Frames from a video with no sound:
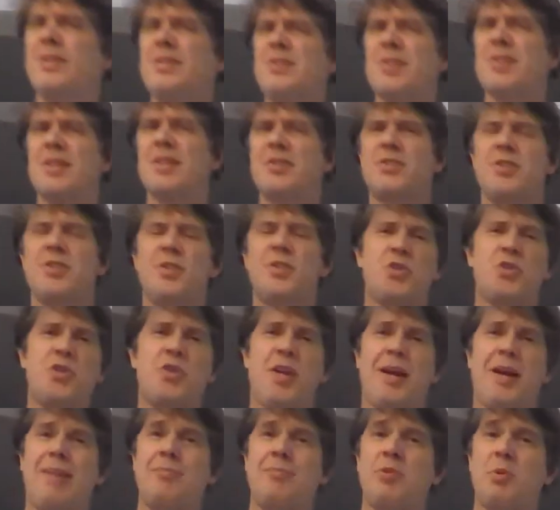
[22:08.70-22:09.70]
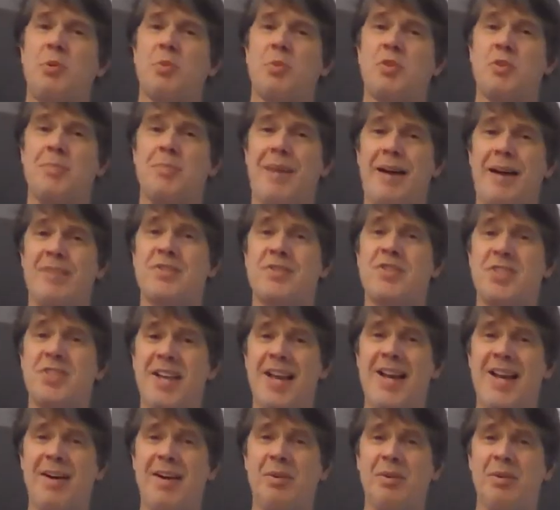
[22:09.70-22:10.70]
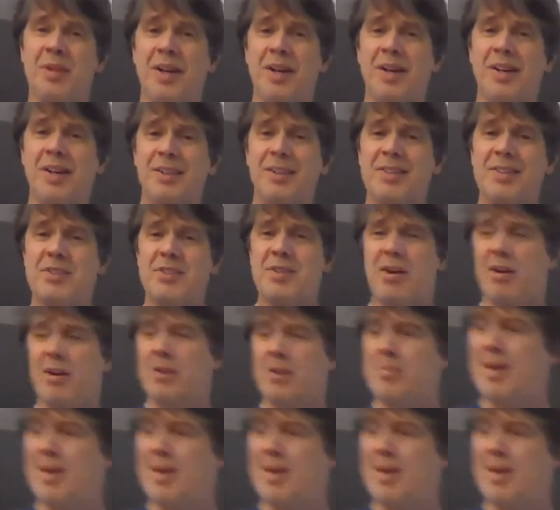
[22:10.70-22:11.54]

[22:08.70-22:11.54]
since this chapter was about sound, let's talk